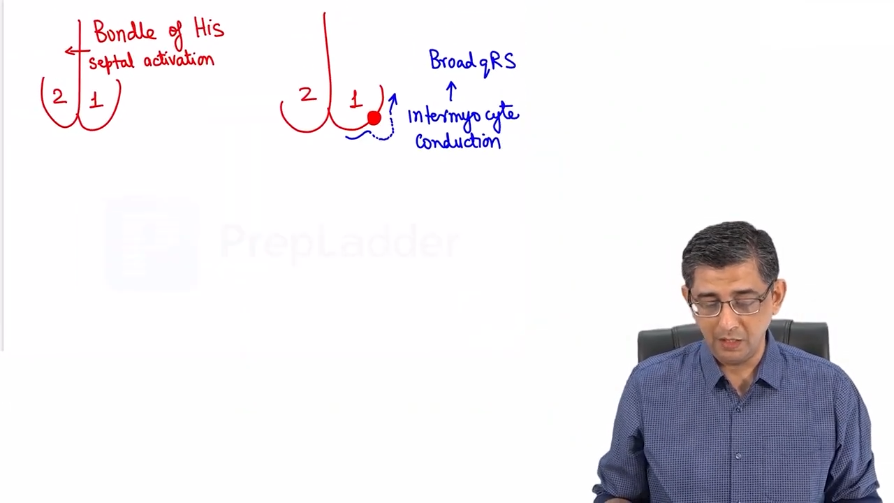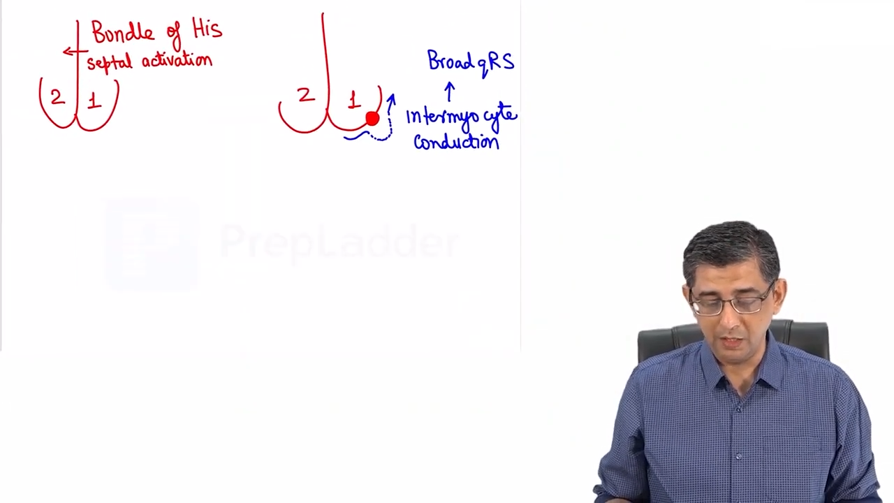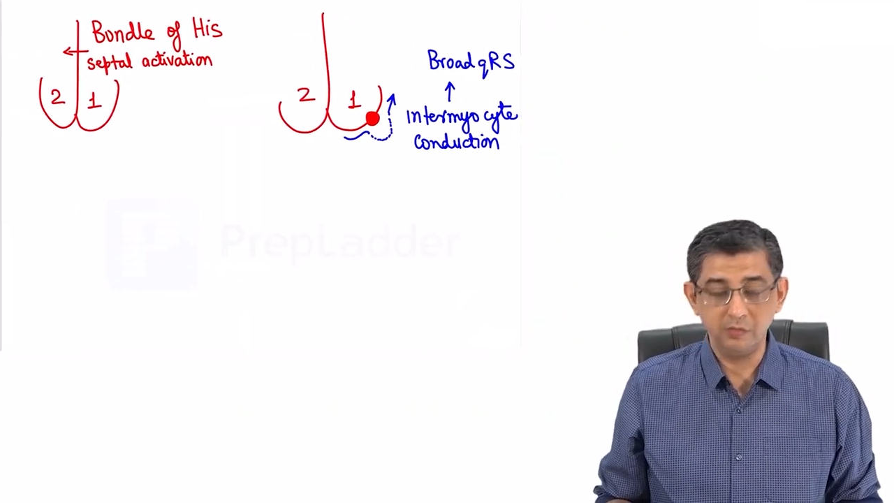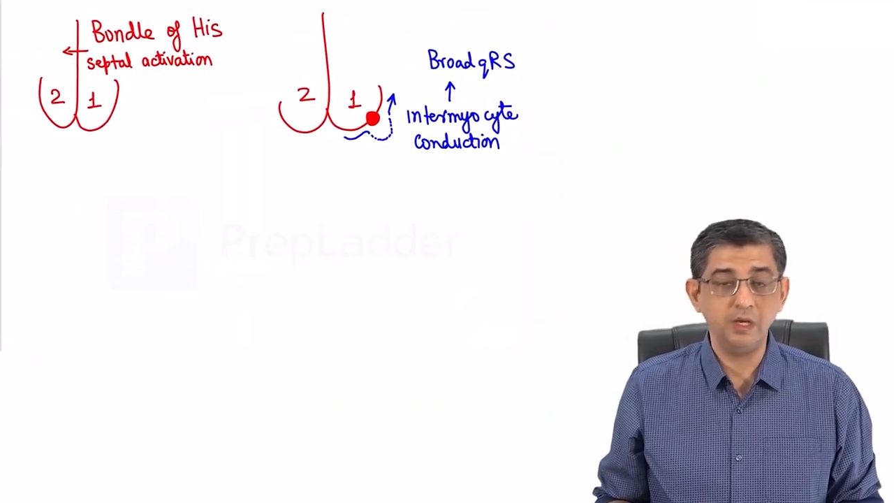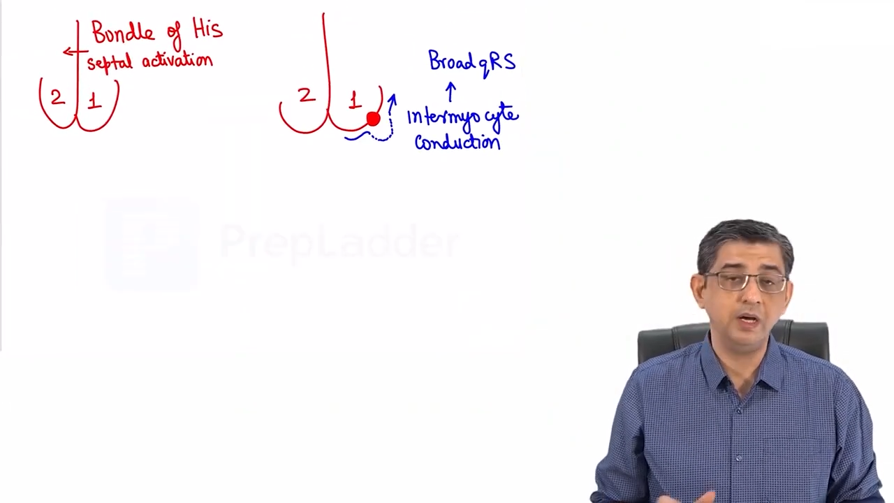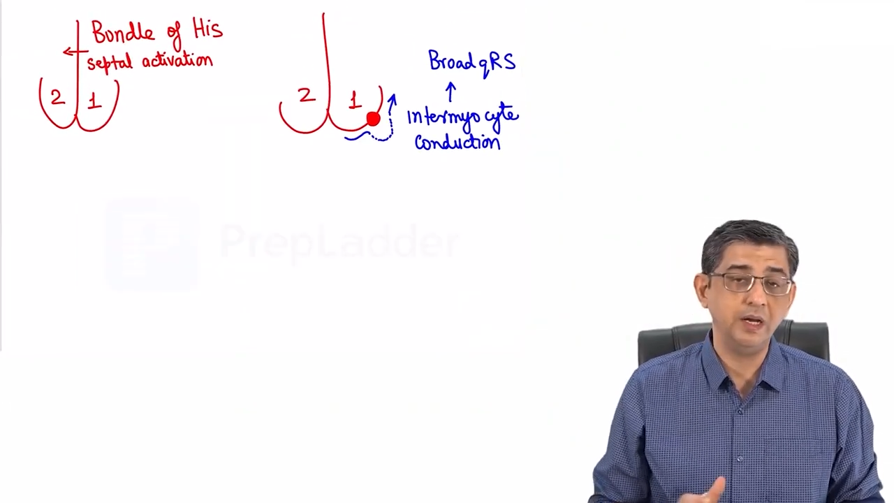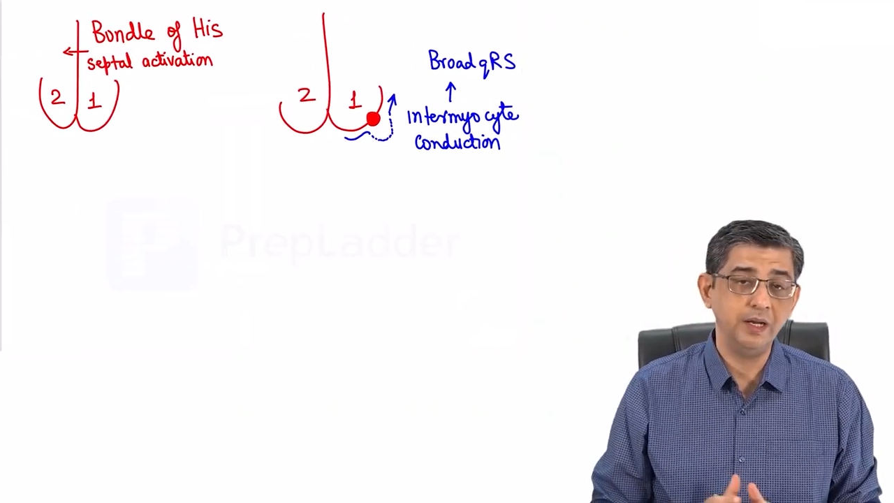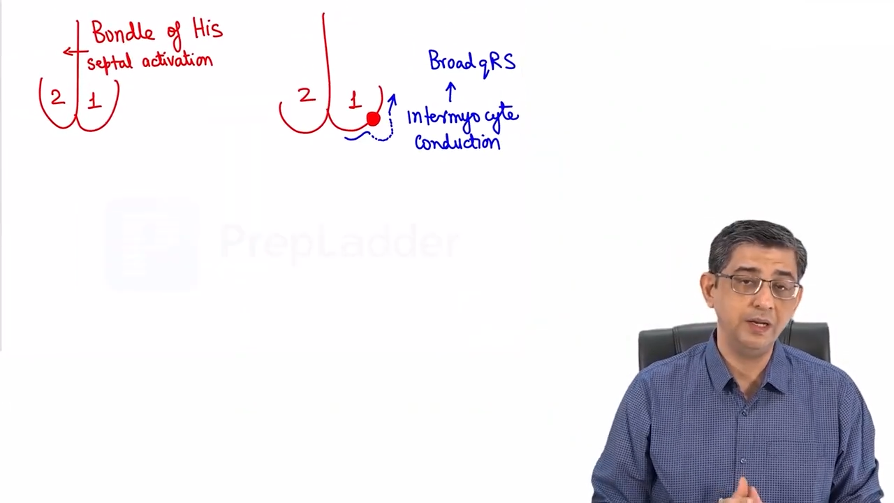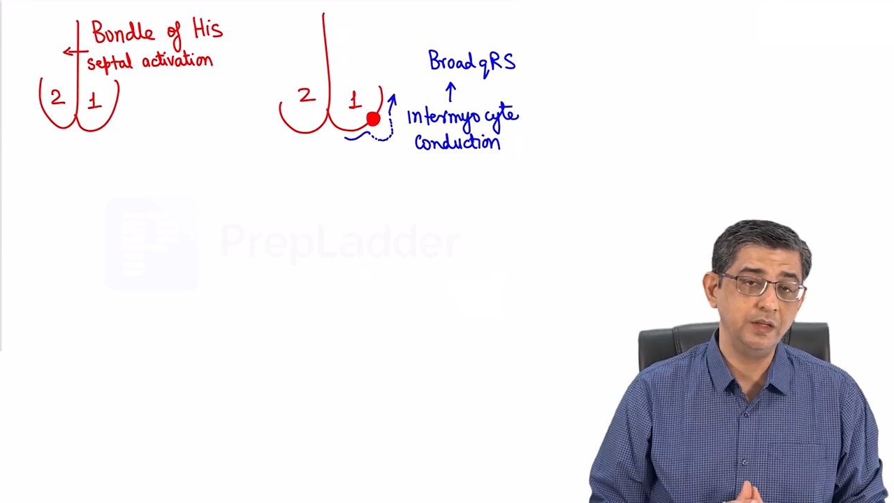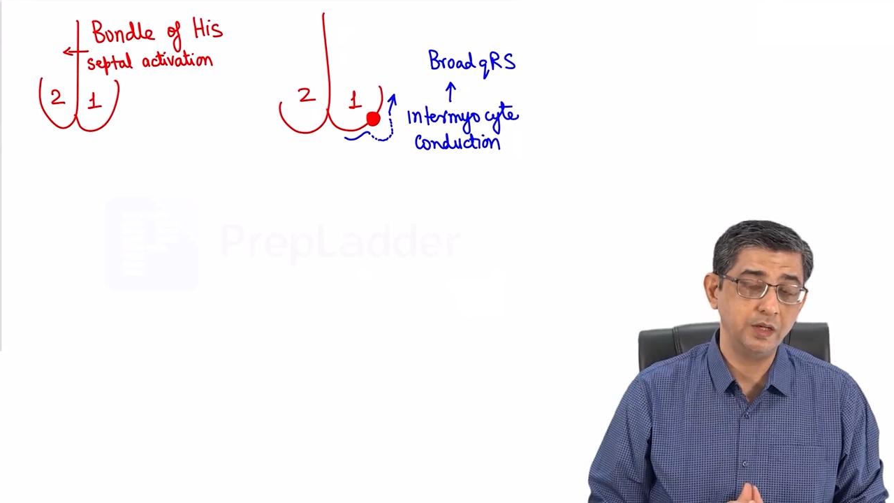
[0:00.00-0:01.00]
I want to
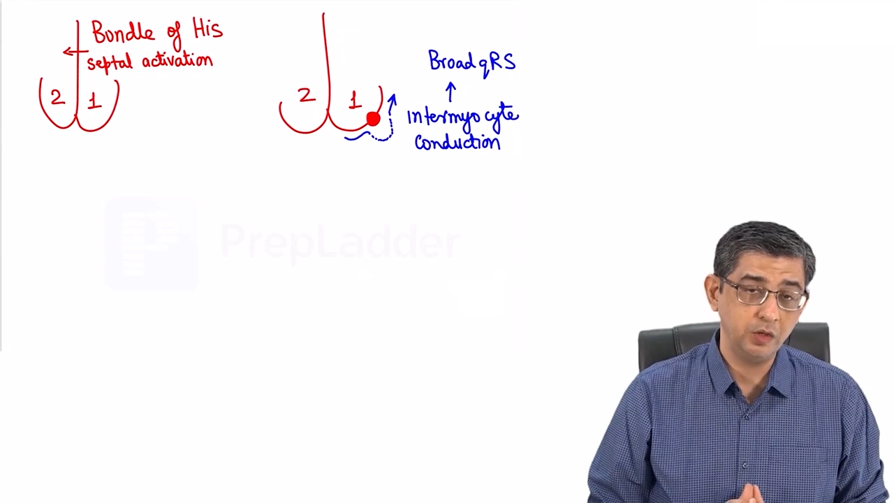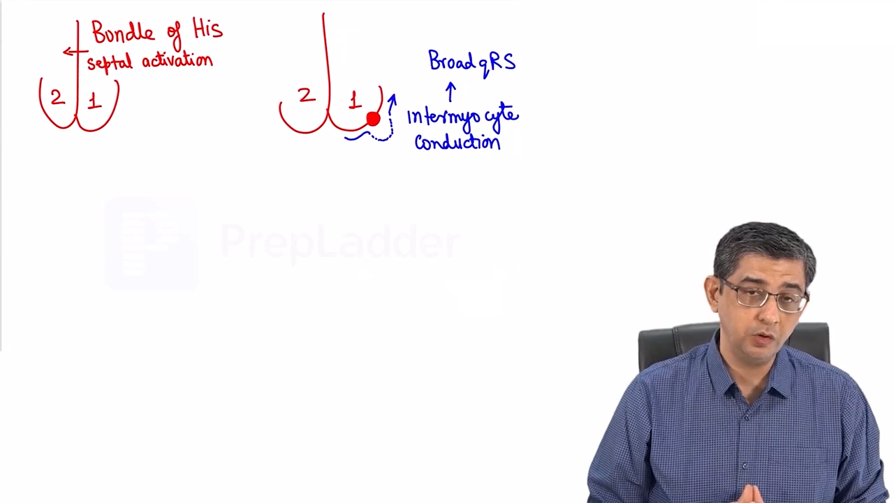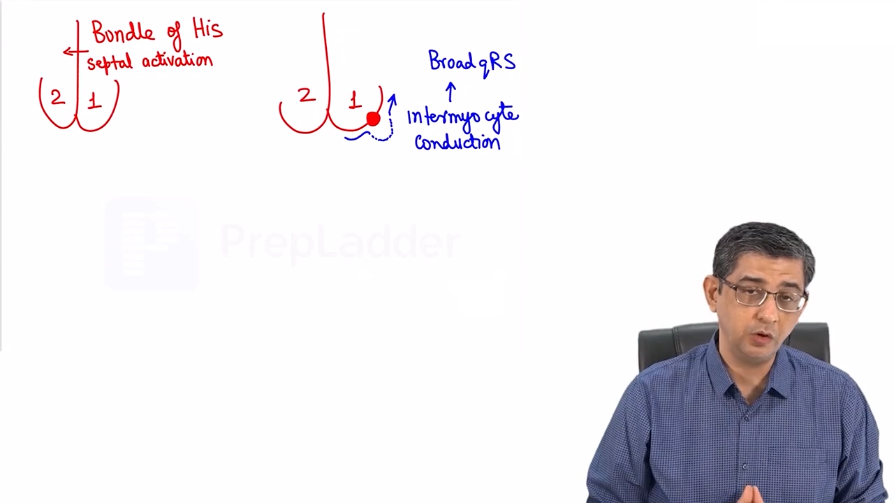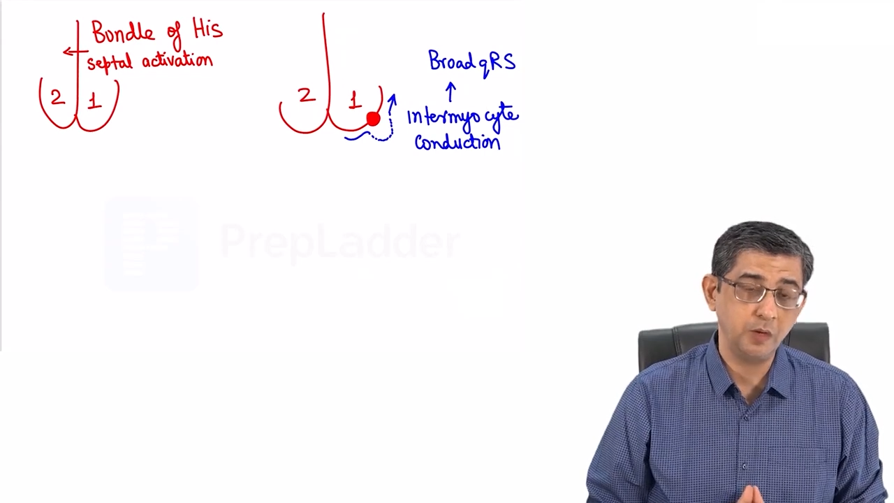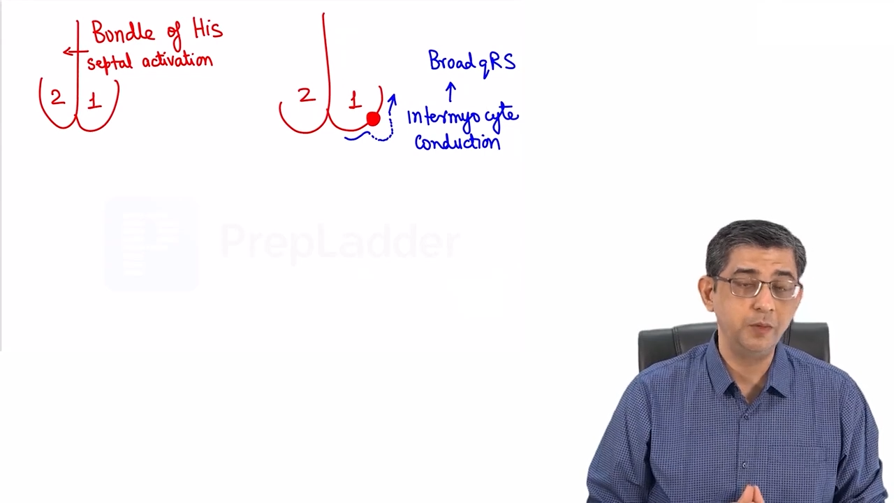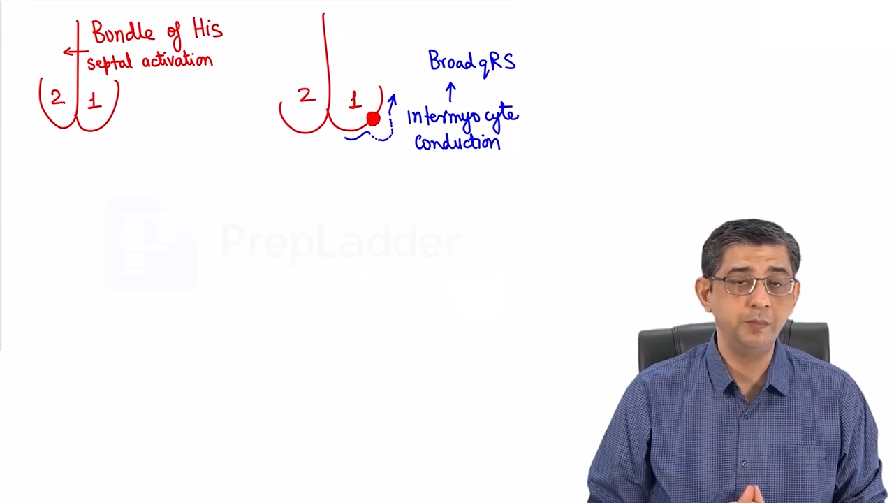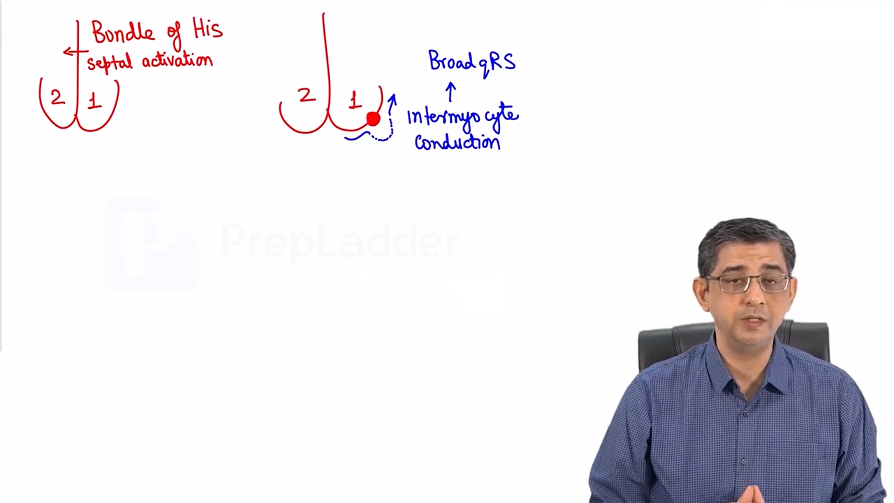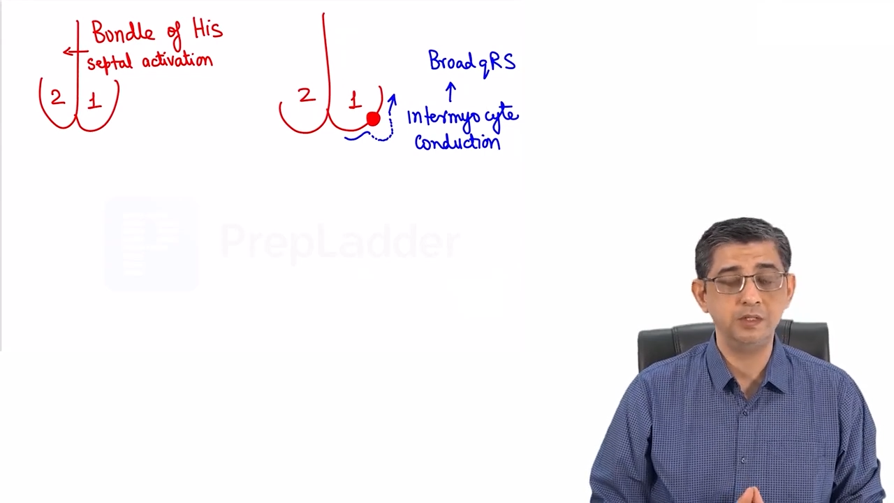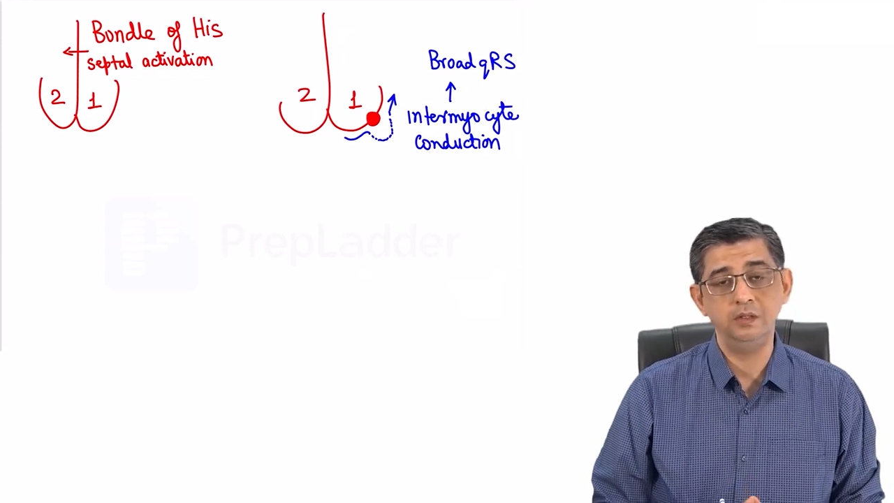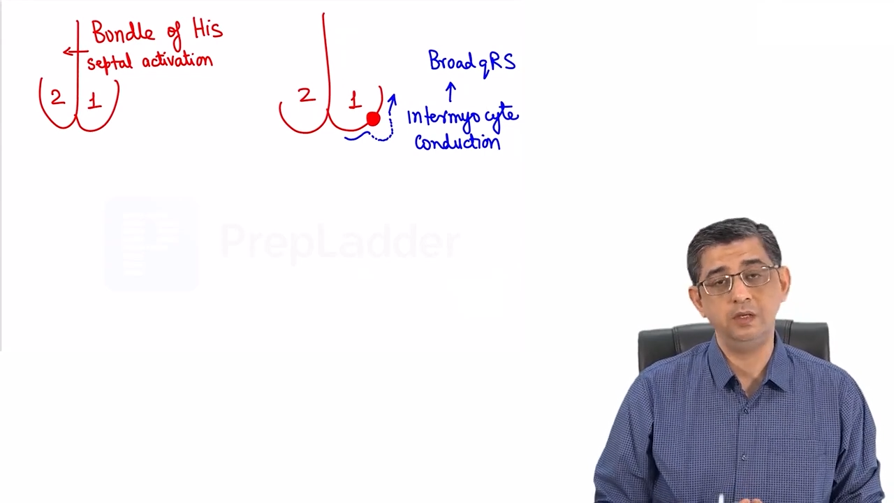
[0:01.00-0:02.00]
highlight that in a normal person,